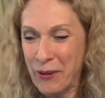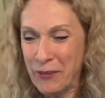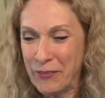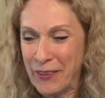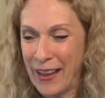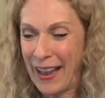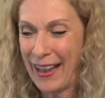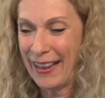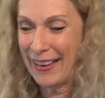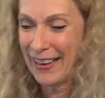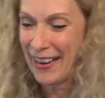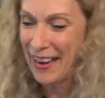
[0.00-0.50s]
we've
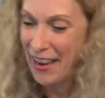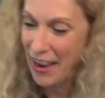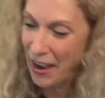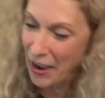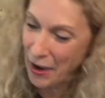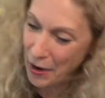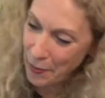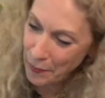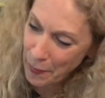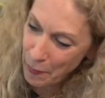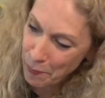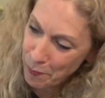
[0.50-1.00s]
got
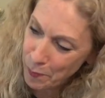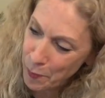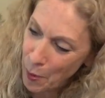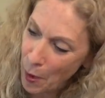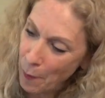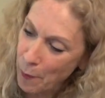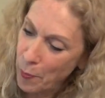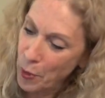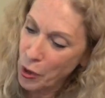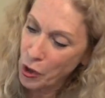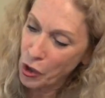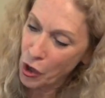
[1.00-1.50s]
um, a
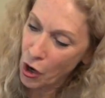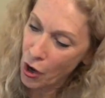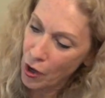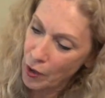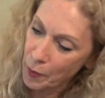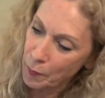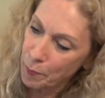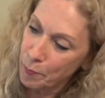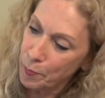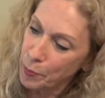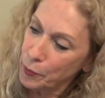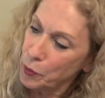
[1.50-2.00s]
book
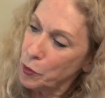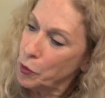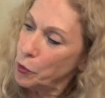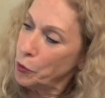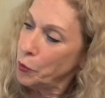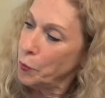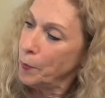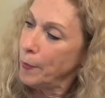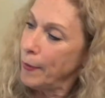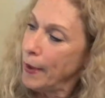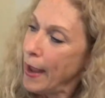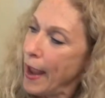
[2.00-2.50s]
called
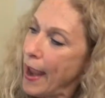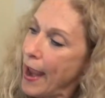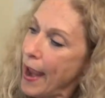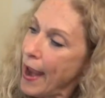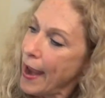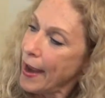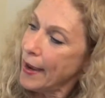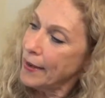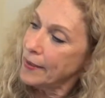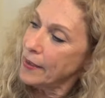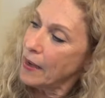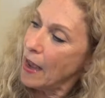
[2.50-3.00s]
Bloom,
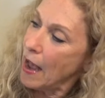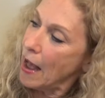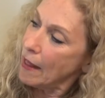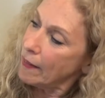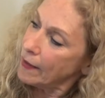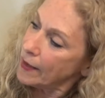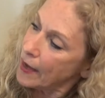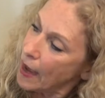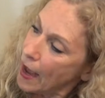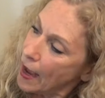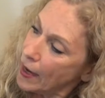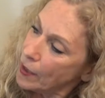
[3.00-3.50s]
and
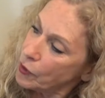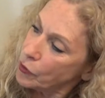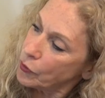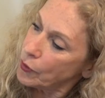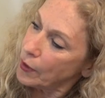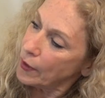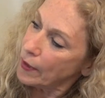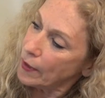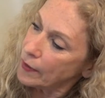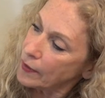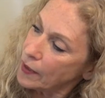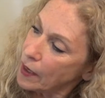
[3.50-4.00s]

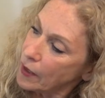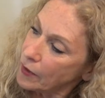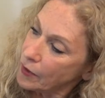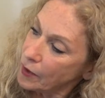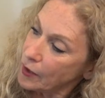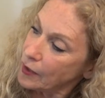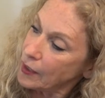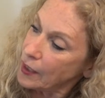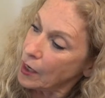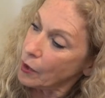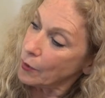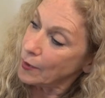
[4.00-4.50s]
Alejandra
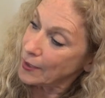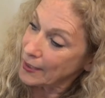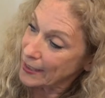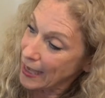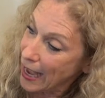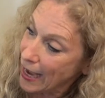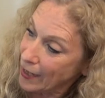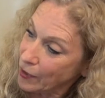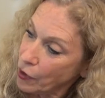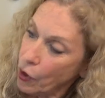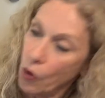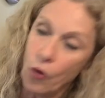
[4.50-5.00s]

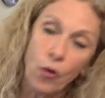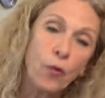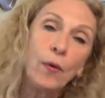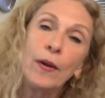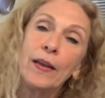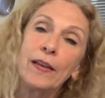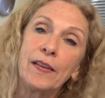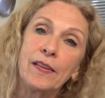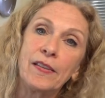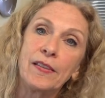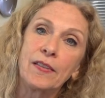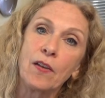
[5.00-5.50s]
Car
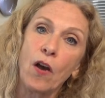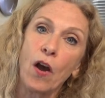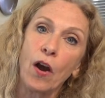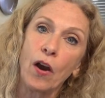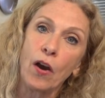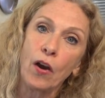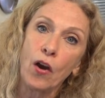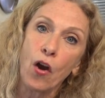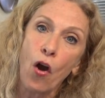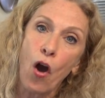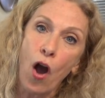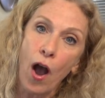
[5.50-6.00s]
is
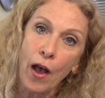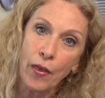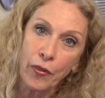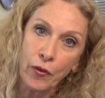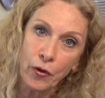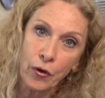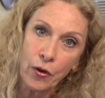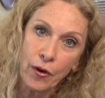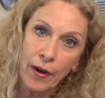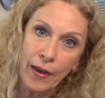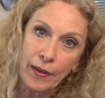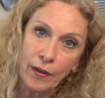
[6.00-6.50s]
our
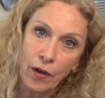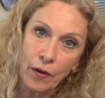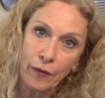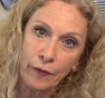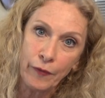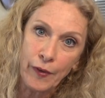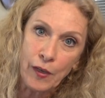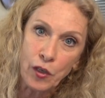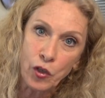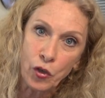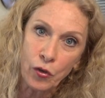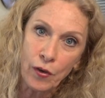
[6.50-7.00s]
author and our
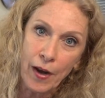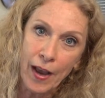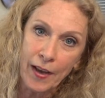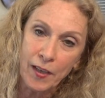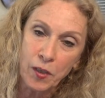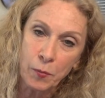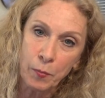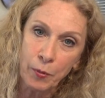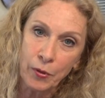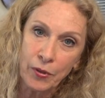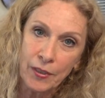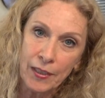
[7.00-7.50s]
featured
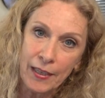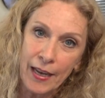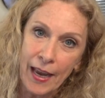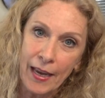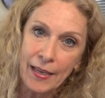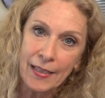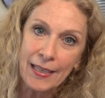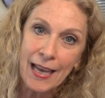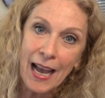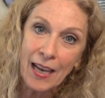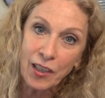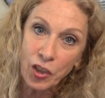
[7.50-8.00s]
expert
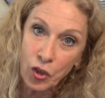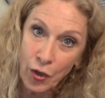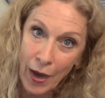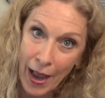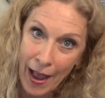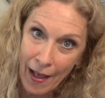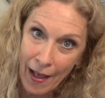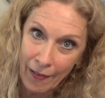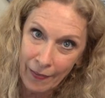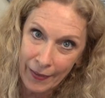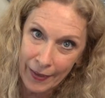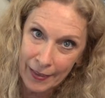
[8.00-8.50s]
today. Dr.
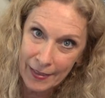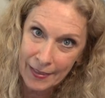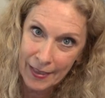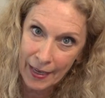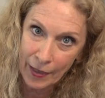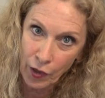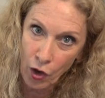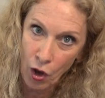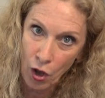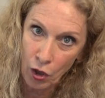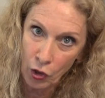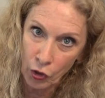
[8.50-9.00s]
Alex, I
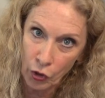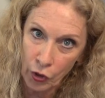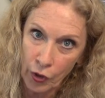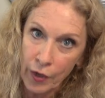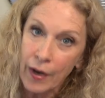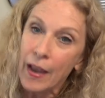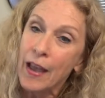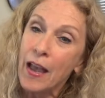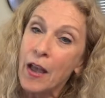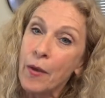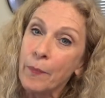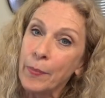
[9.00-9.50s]
call her,
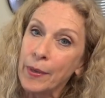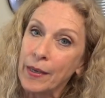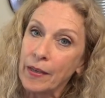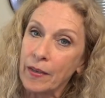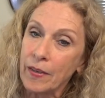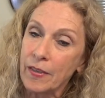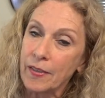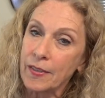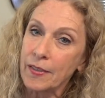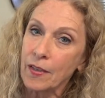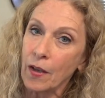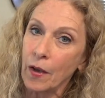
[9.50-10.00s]

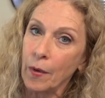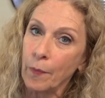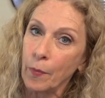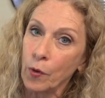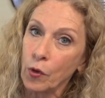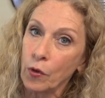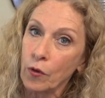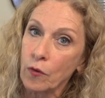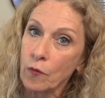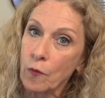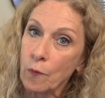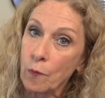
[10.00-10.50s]
because um,
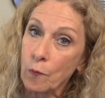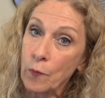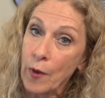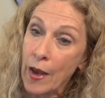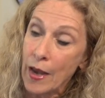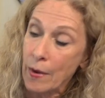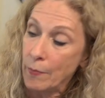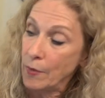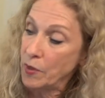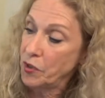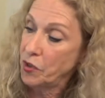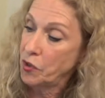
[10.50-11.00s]
her
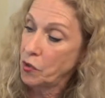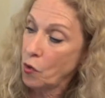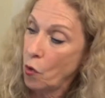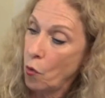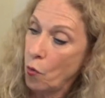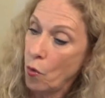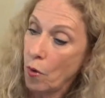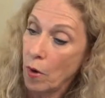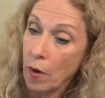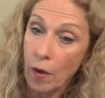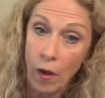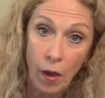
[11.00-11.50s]
name is
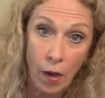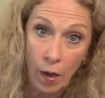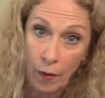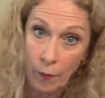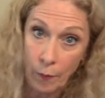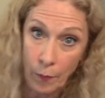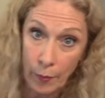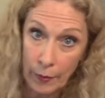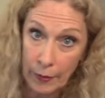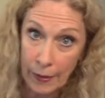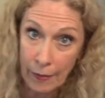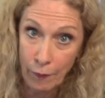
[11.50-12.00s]
so
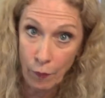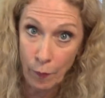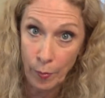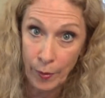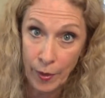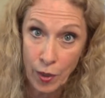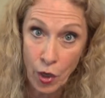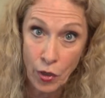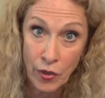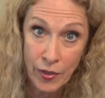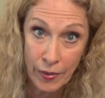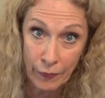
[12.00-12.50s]

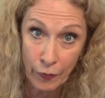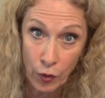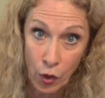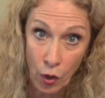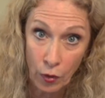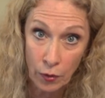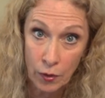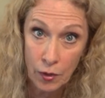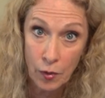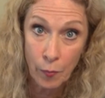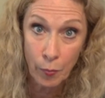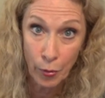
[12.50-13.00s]
unbelievably
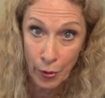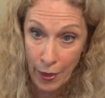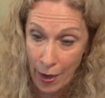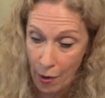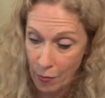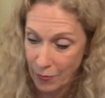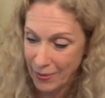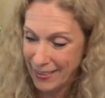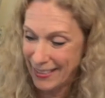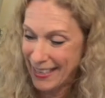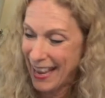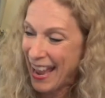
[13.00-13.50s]
difficult to
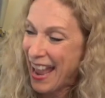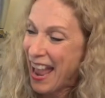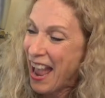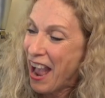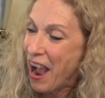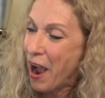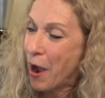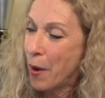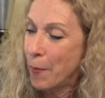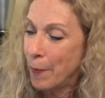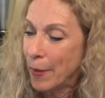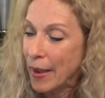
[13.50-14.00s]
pronounce.
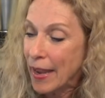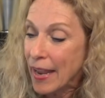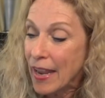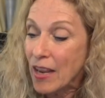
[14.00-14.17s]
Um,